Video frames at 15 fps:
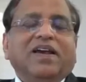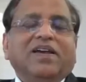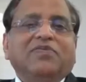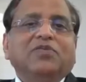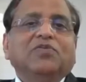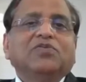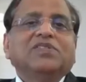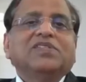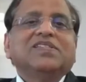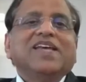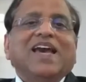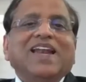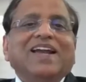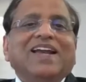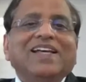if you
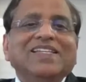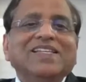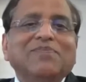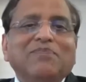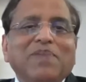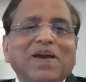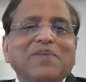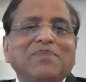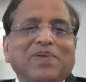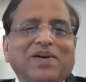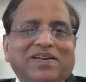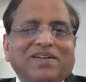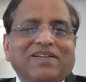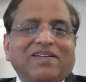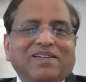sell it as a paper,
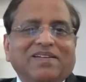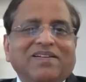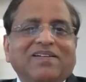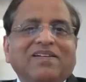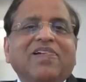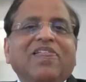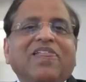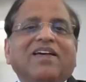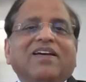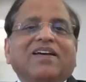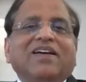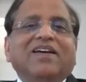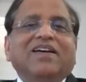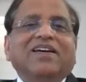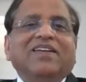
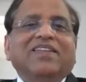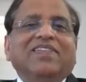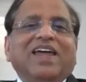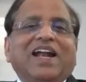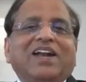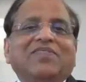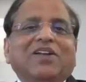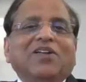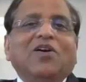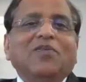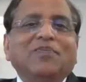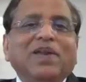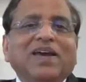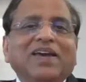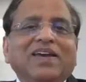that will
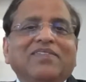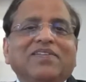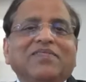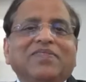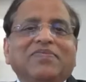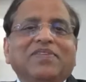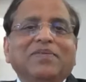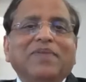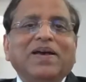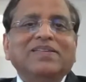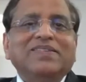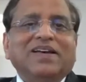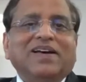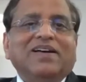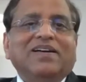not bring even 50
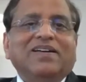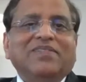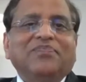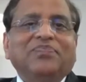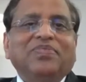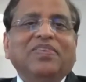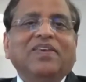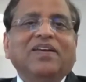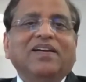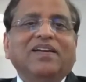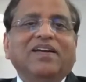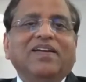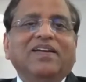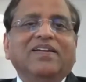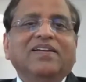paisa,
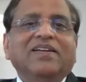right?